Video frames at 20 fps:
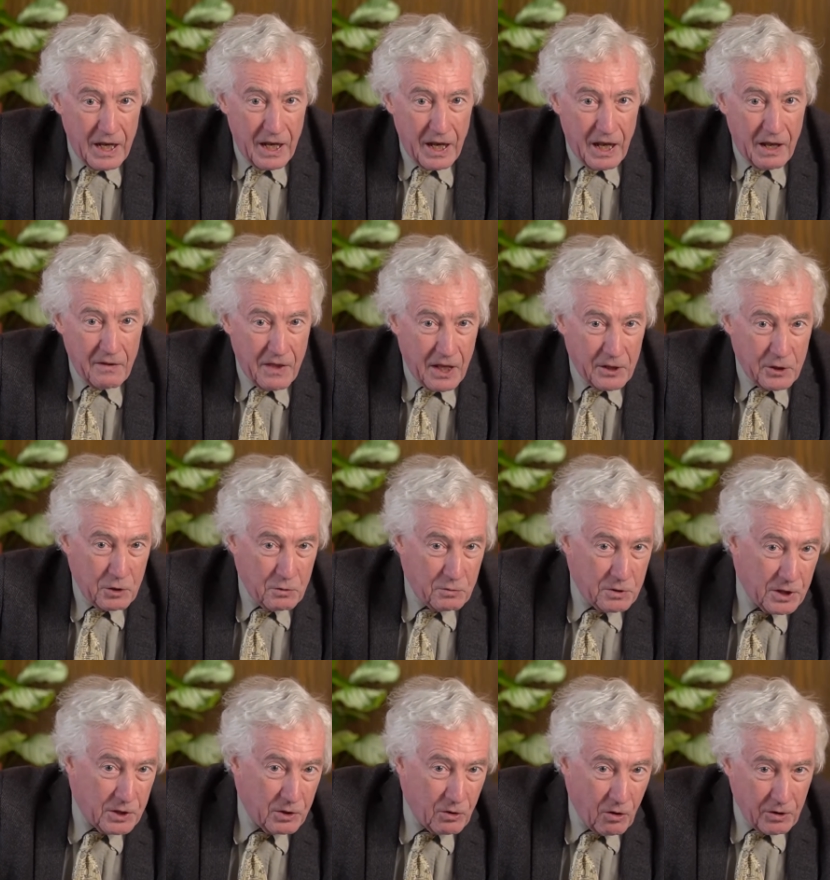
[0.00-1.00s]
that you
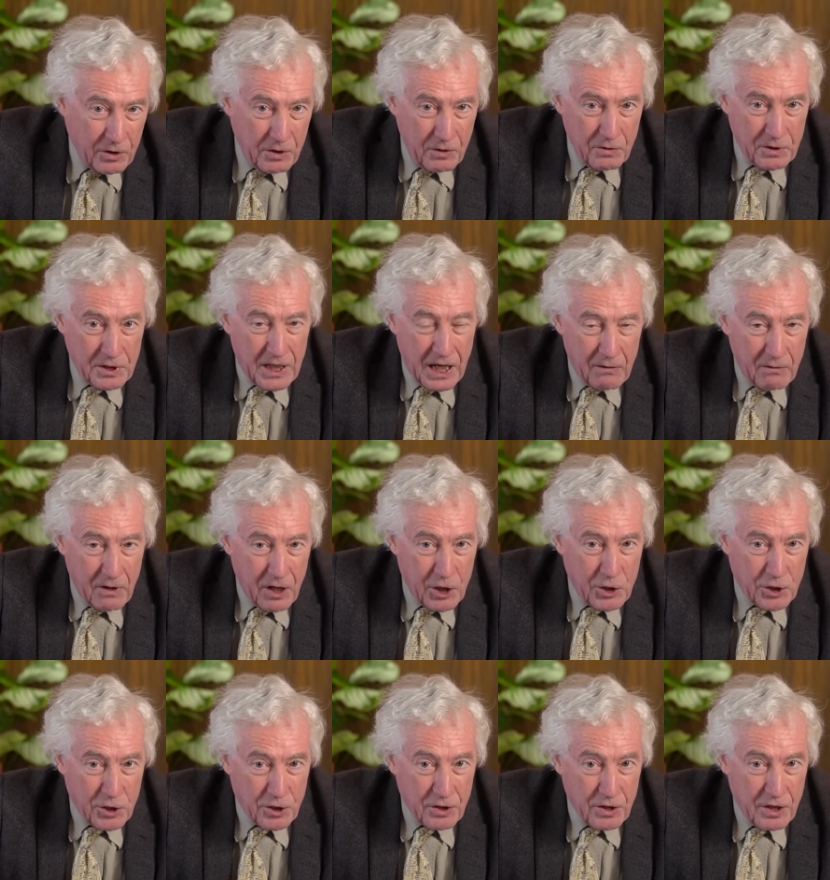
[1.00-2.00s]
did not use
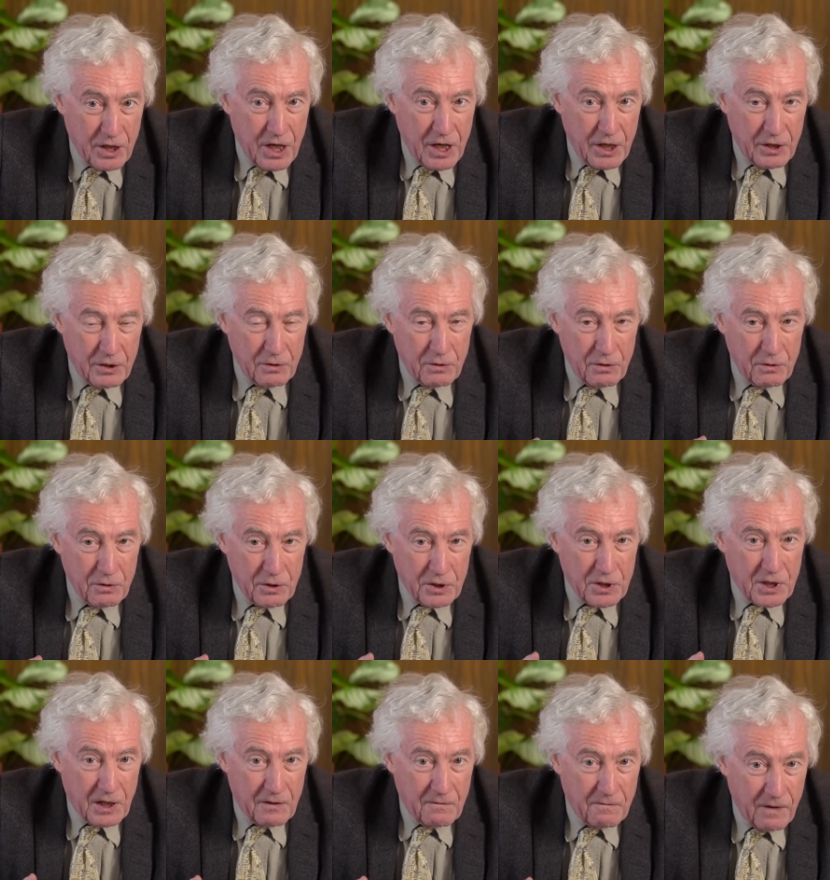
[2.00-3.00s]
coercion, you
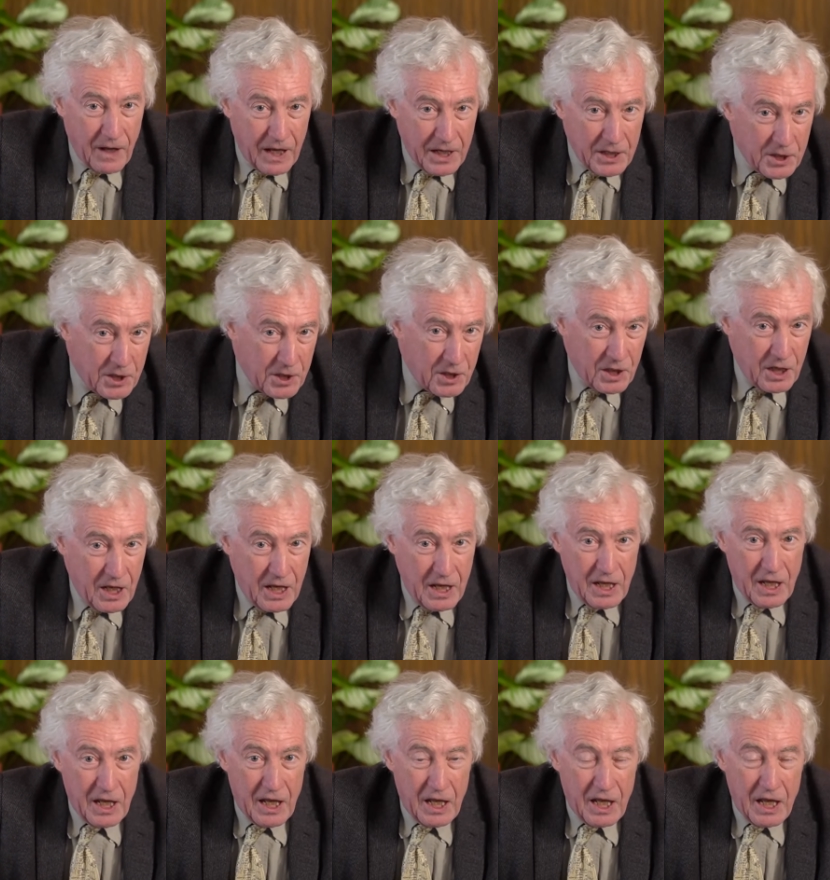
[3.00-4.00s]
used advice
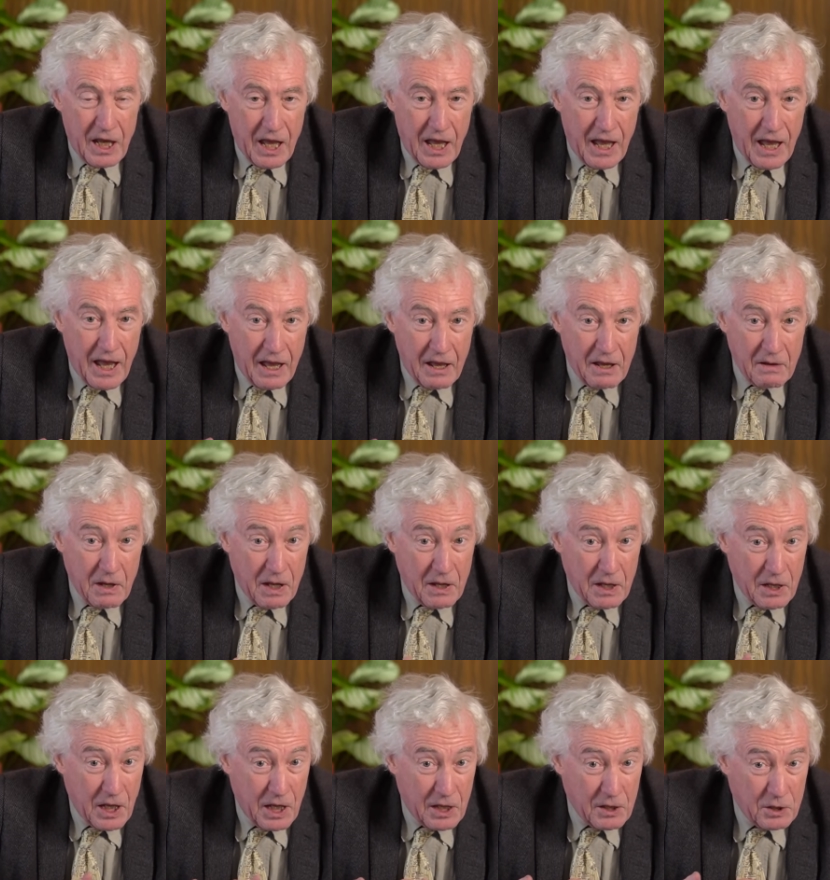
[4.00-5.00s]

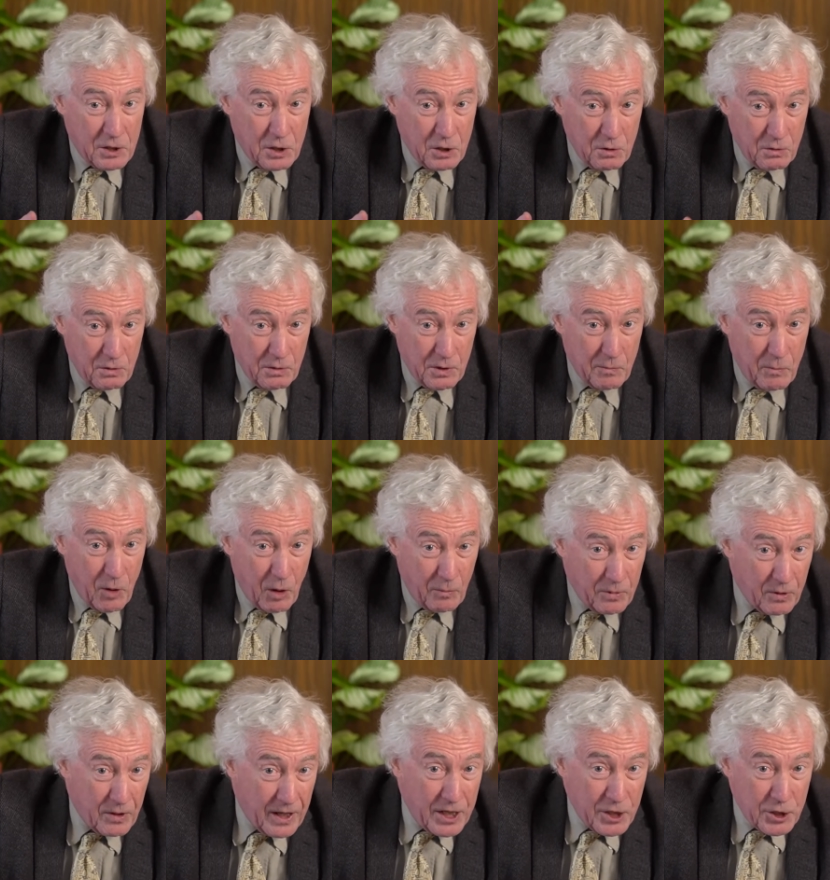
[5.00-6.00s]
to the
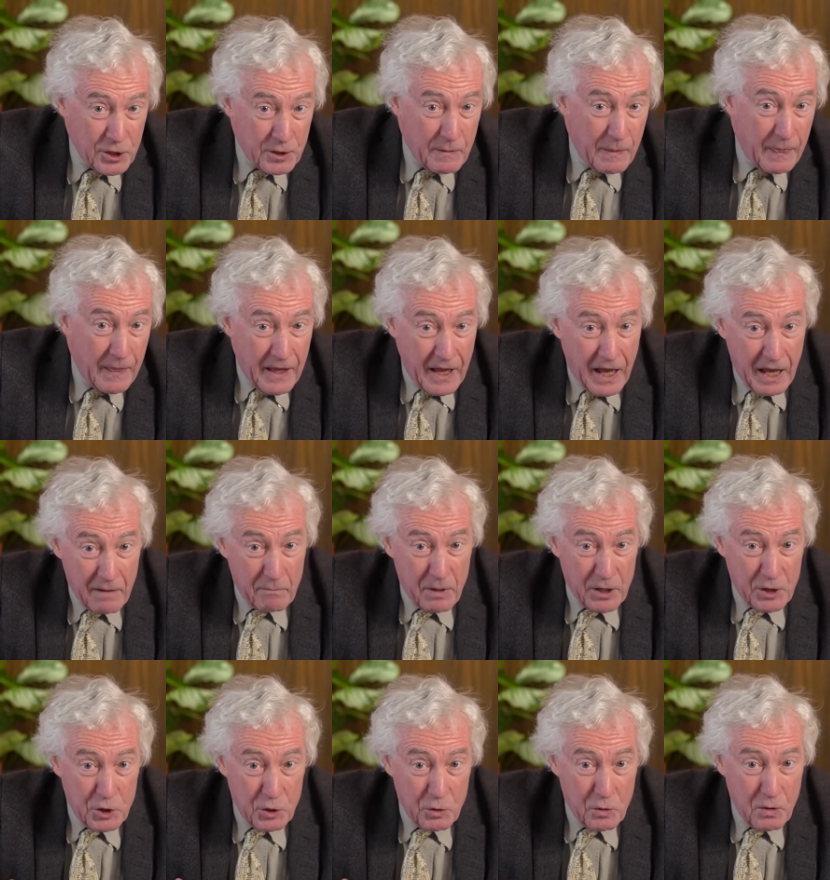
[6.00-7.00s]
population,
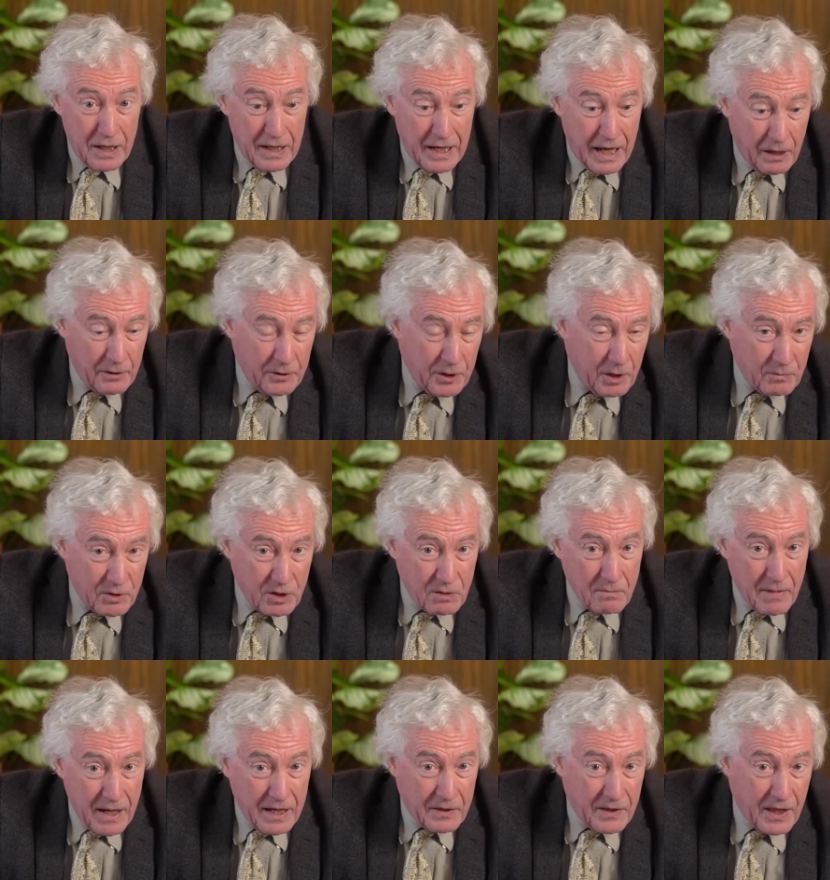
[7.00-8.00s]
but you allowed them to
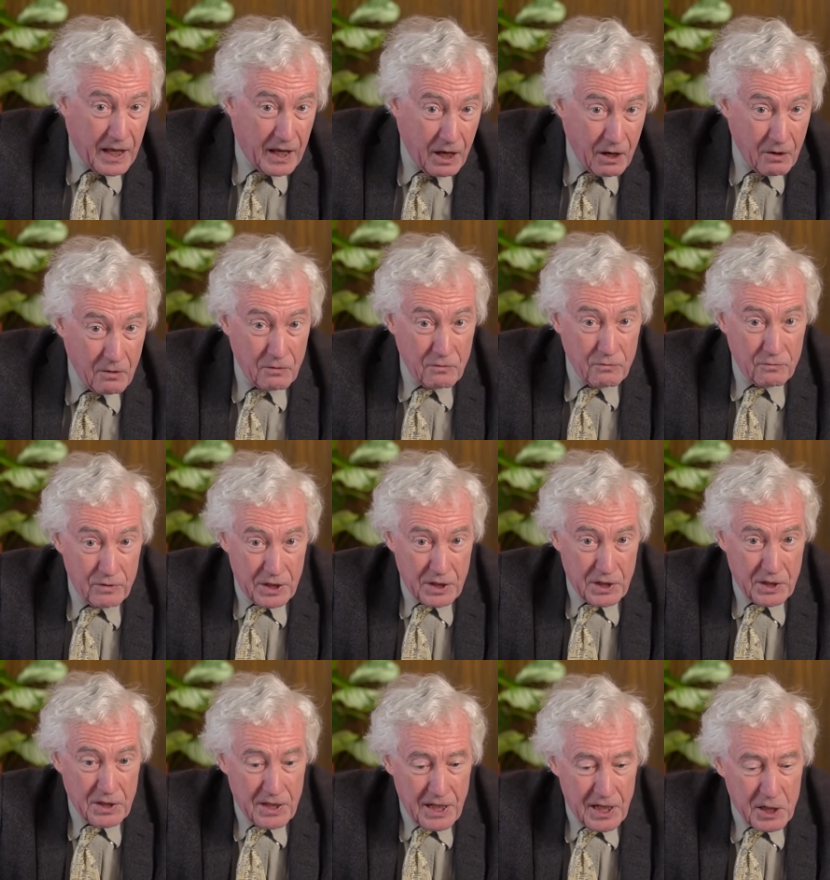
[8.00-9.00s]
make their own
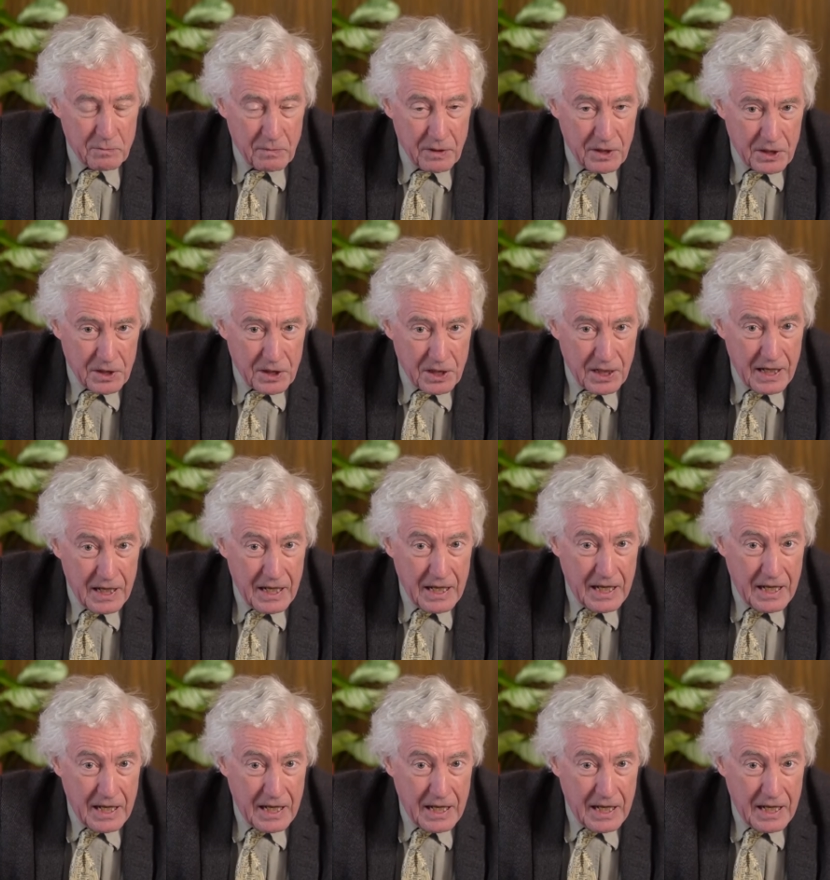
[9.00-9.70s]
risk assessments.